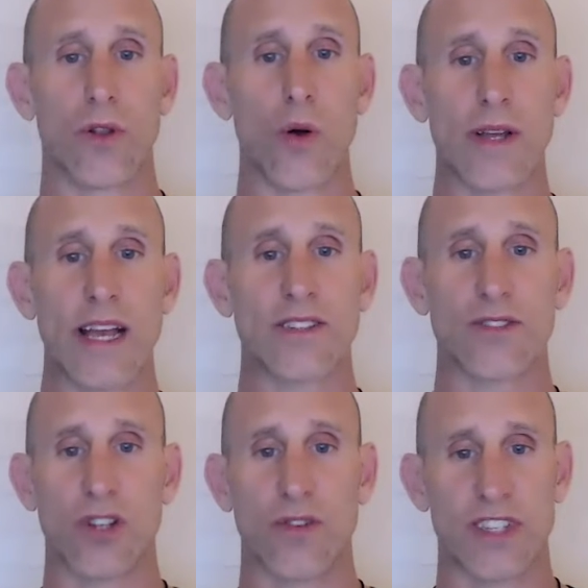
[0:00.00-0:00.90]
location
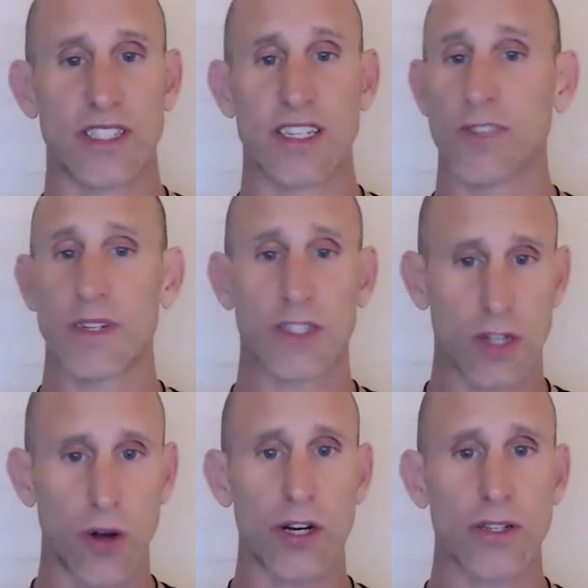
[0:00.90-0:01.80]
services is, but
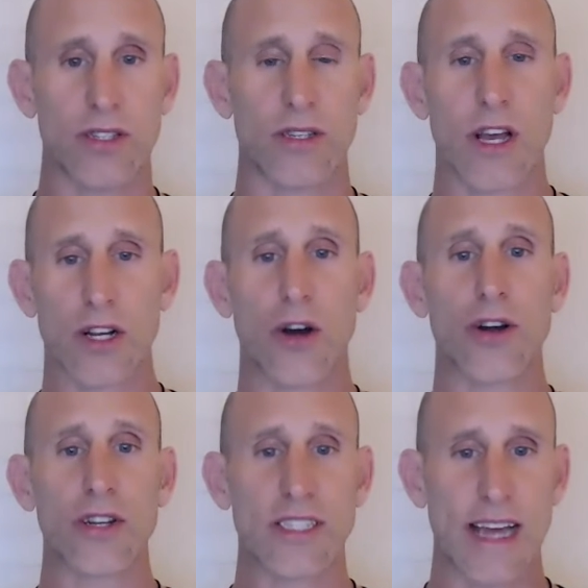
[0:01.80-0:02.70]
go to
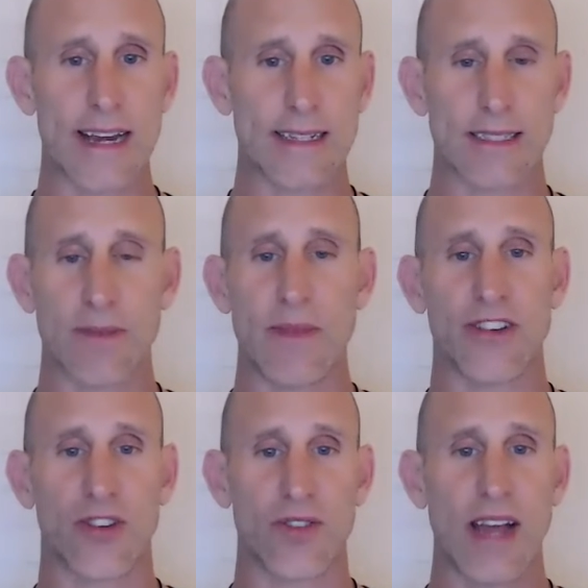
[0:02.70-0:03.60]
your settings and make
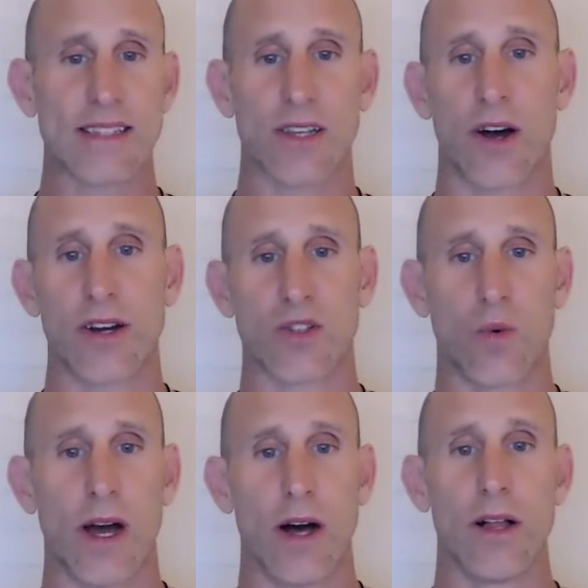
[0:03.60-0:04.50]
sure that's on as
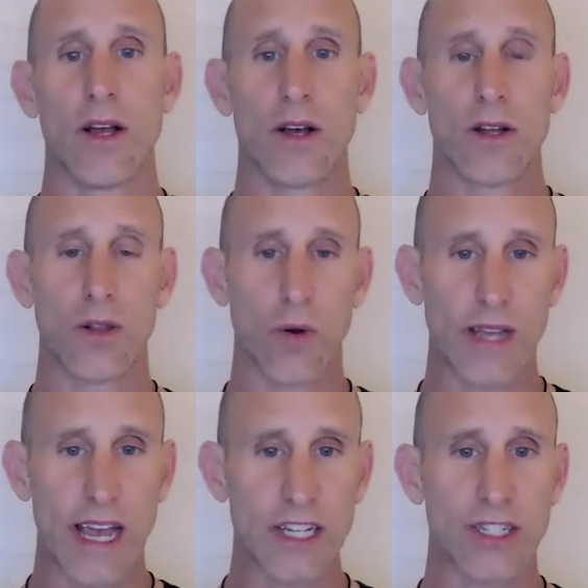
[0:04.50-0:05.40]
well.
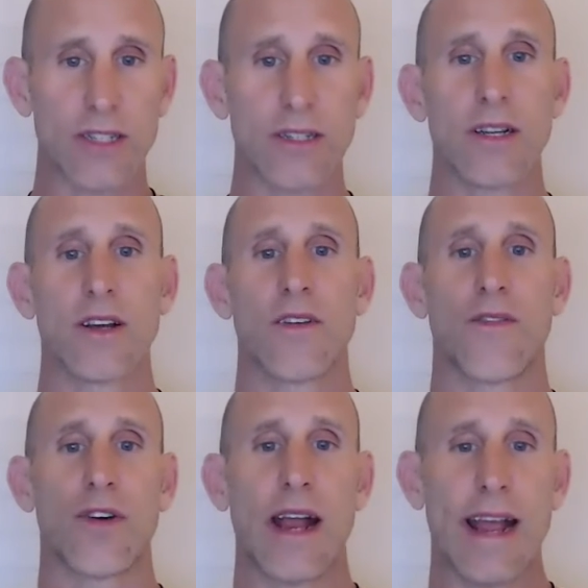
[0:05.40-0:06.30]
Location
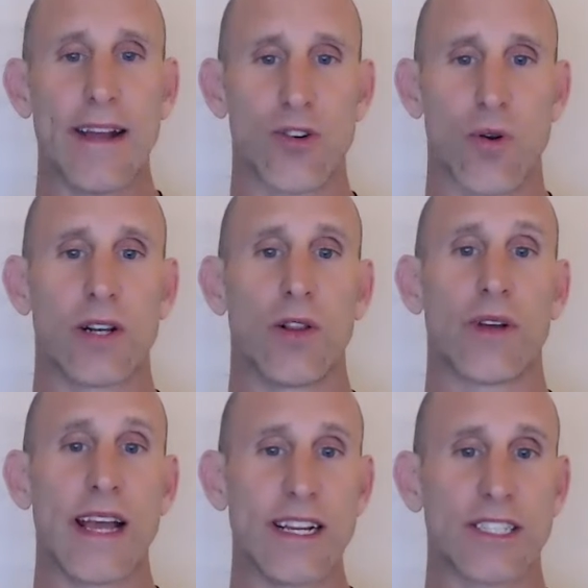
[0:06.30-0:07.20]
for Android,
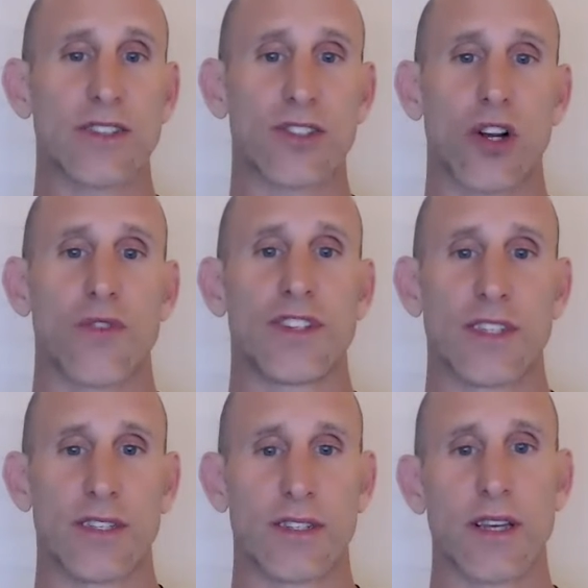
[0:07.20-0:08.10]
location
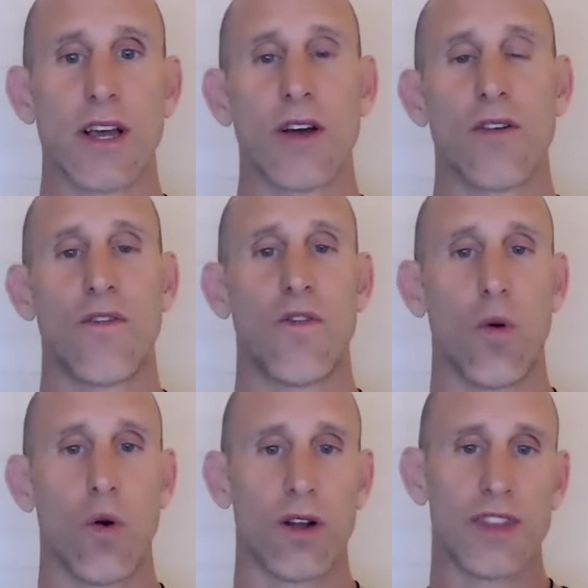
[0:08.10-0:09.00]
services
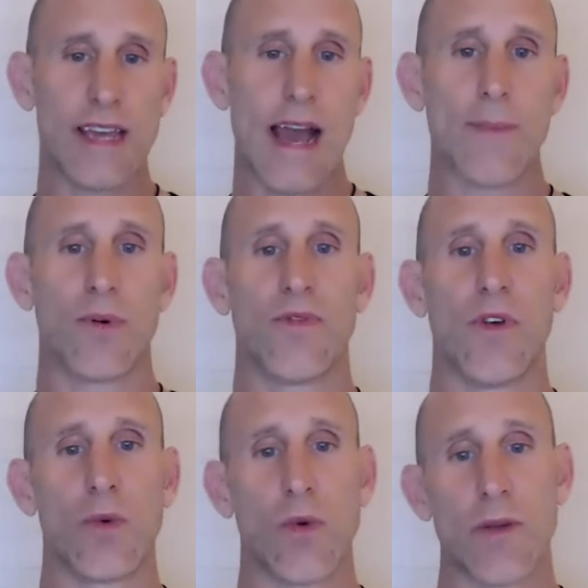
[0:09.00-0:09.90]
for the Apple
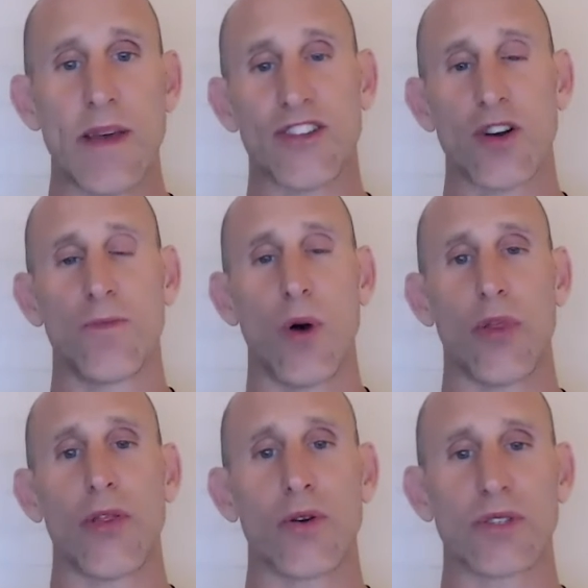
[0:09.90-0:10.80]
phone. We want to make sure both
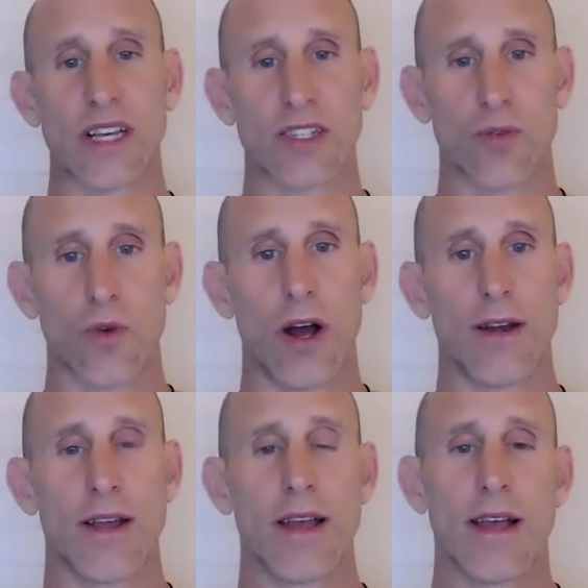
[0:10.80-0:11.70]
of those things are on.